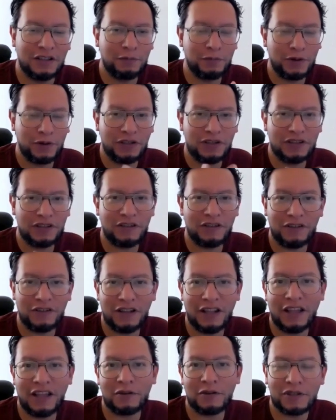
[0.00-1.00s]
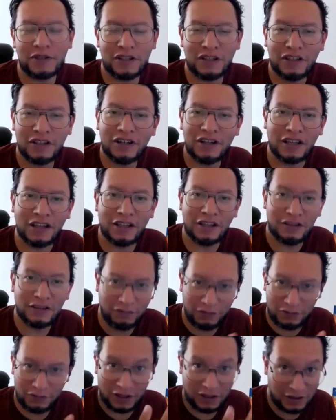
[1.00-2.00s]
in the process of language learning
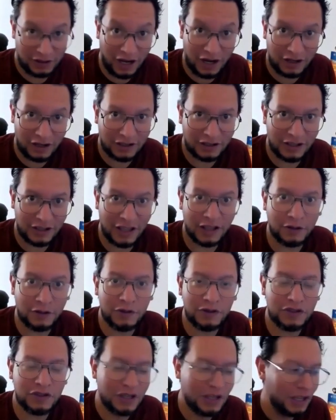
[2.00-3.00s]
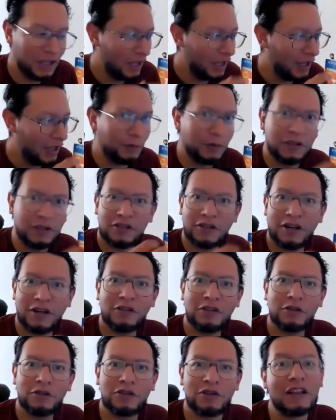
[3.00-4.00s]
for the target language, and we
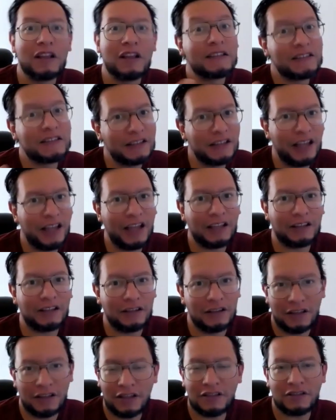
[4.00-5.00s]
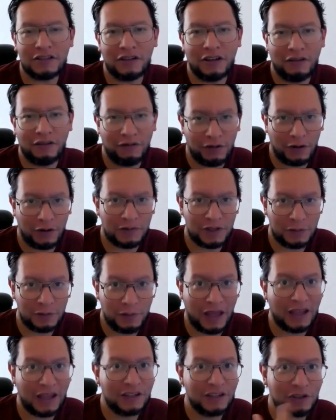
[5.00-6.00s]
try to translate literal from
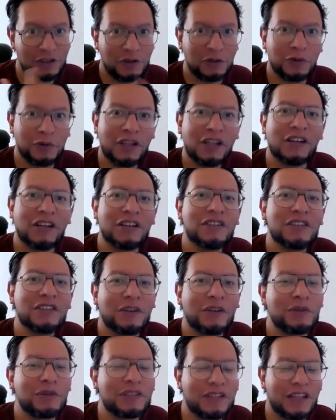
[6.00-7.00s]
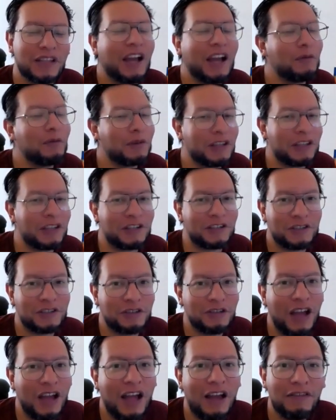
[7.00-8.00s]
Spanish to English, and we say, how many years
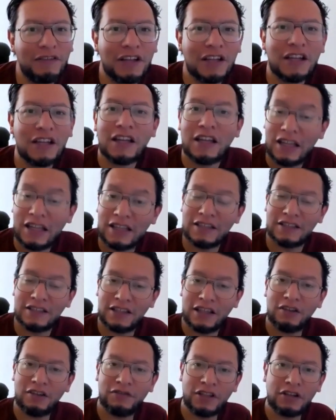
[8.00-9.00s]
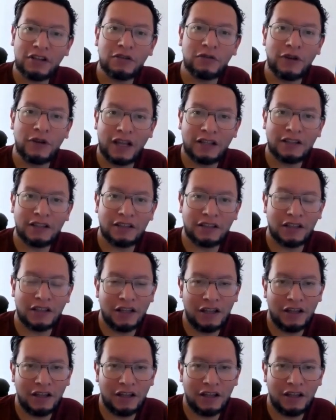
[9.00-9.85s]
do you have? Instead of the correct